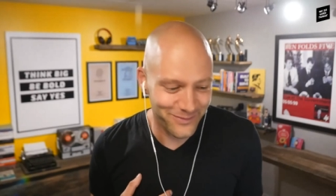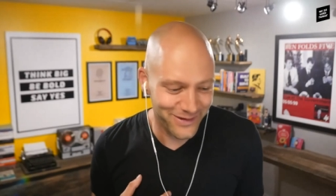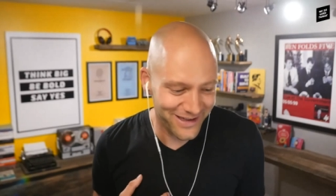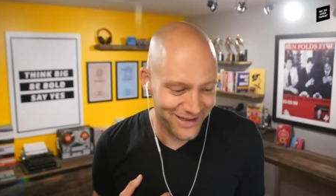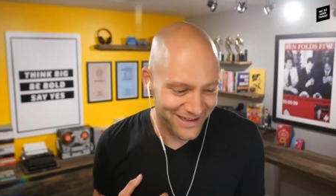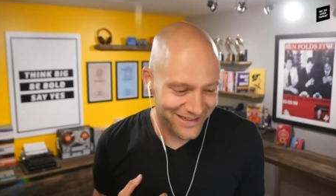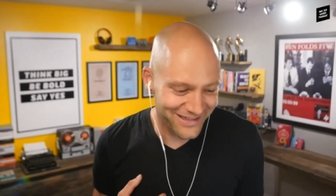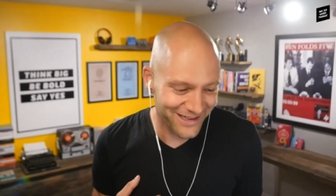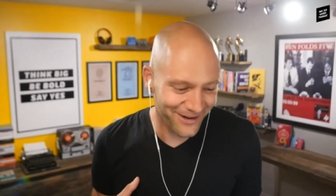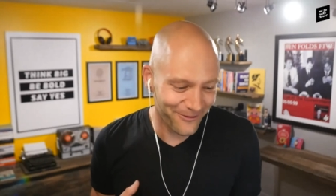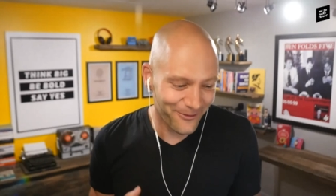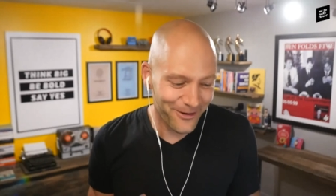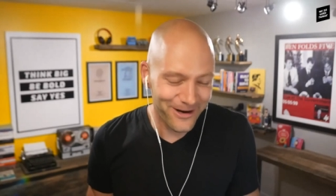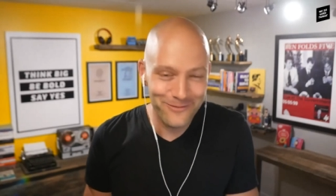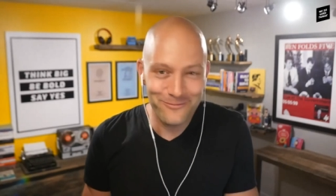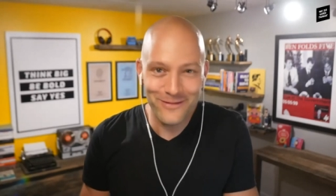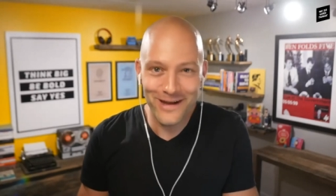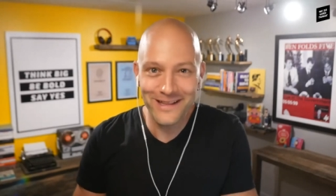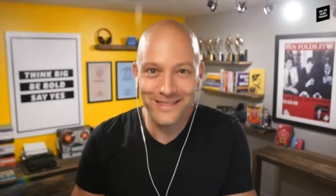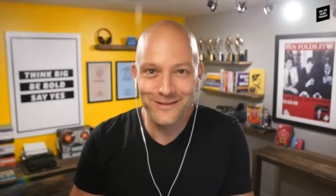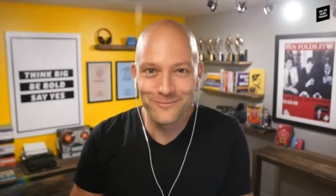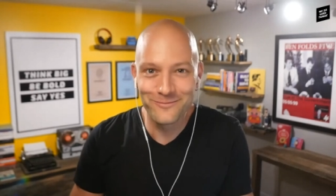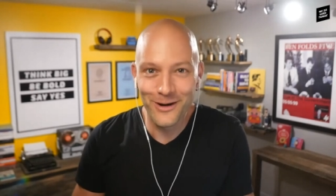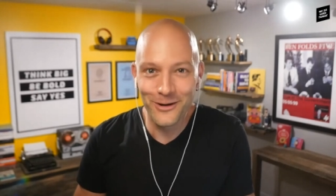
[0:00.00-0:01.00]
because i want to
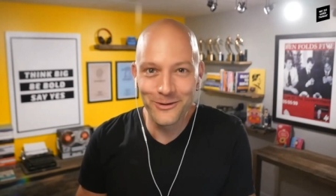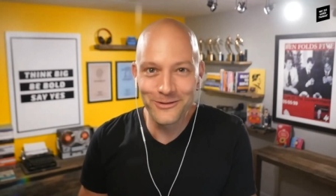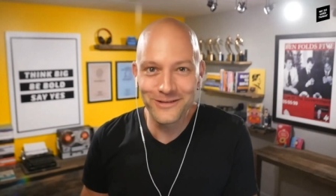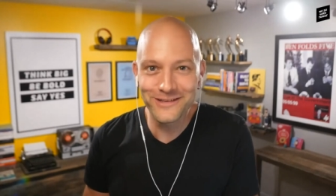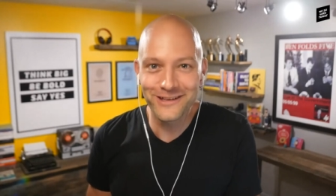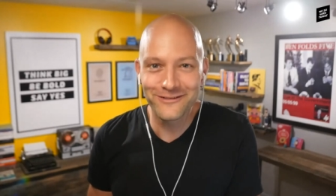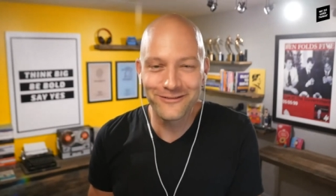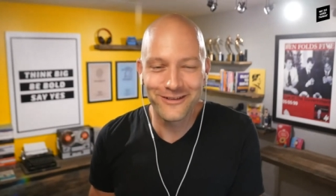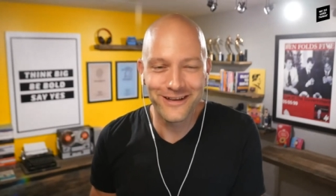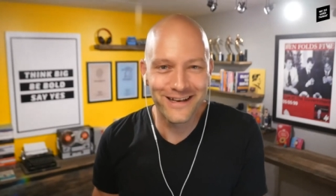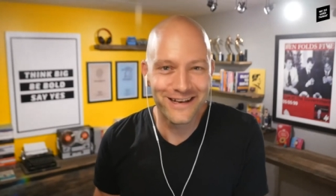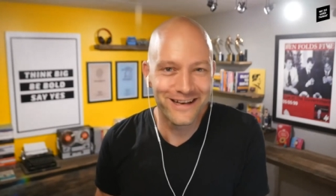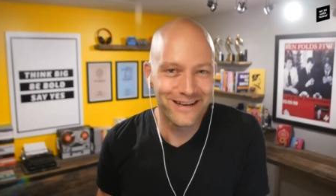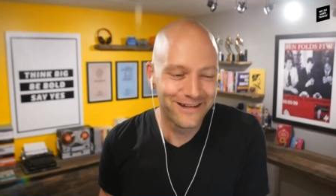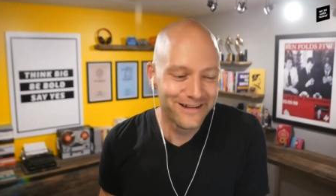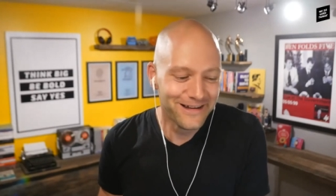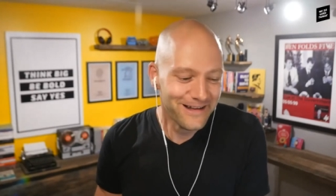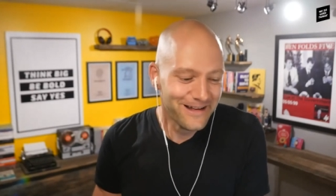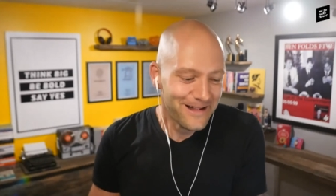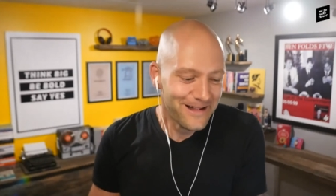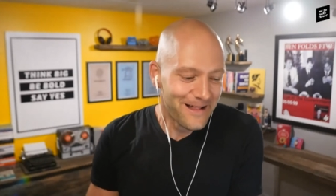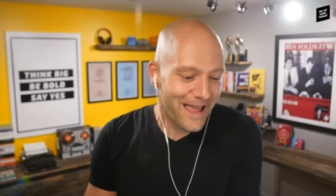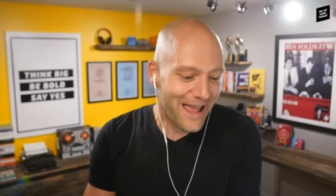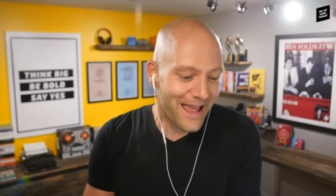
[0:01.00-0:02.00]
make the most of it and
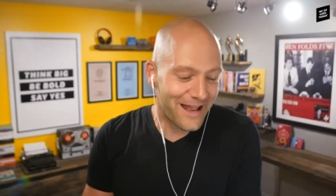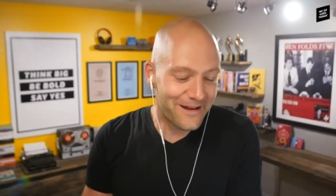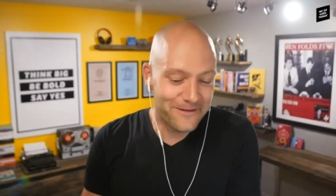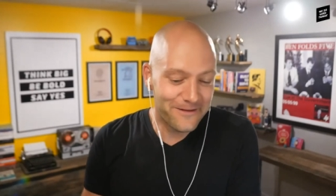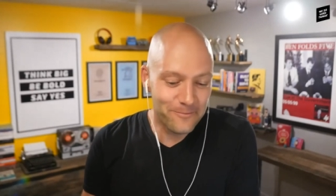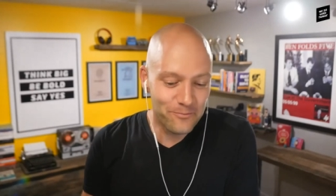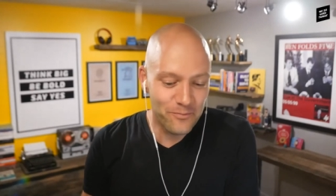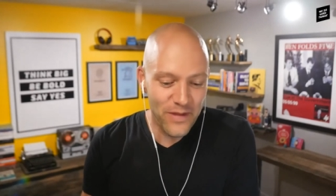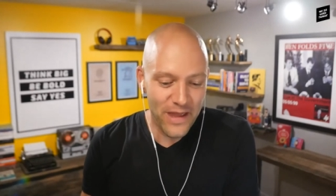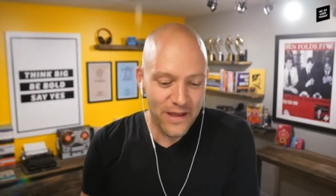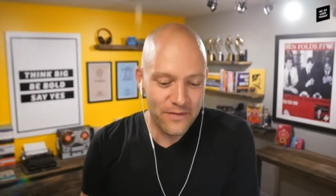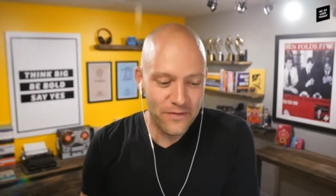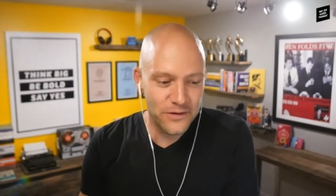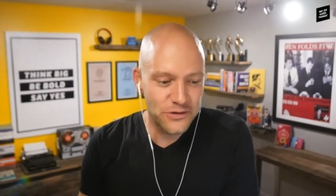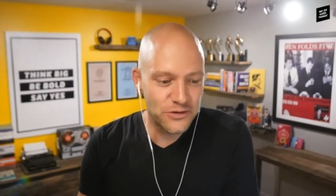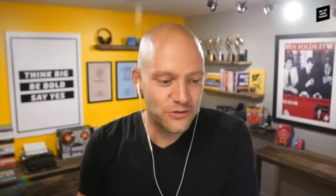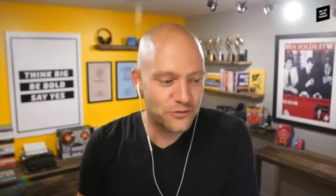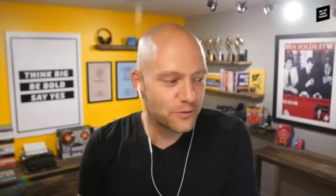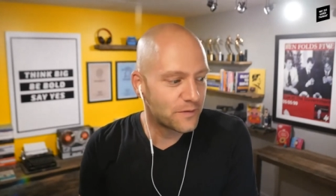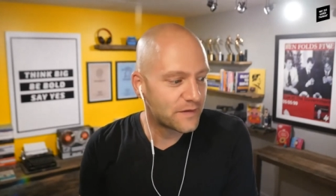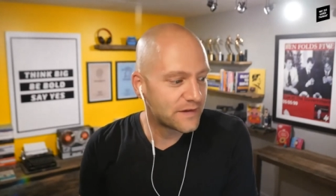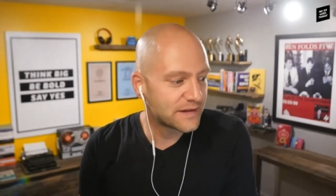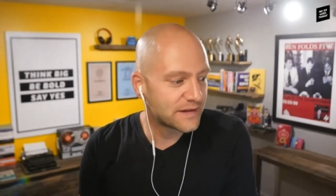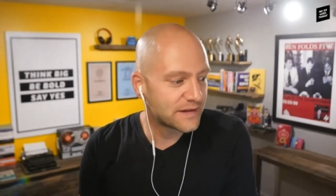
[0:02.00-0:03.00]
and and the you truth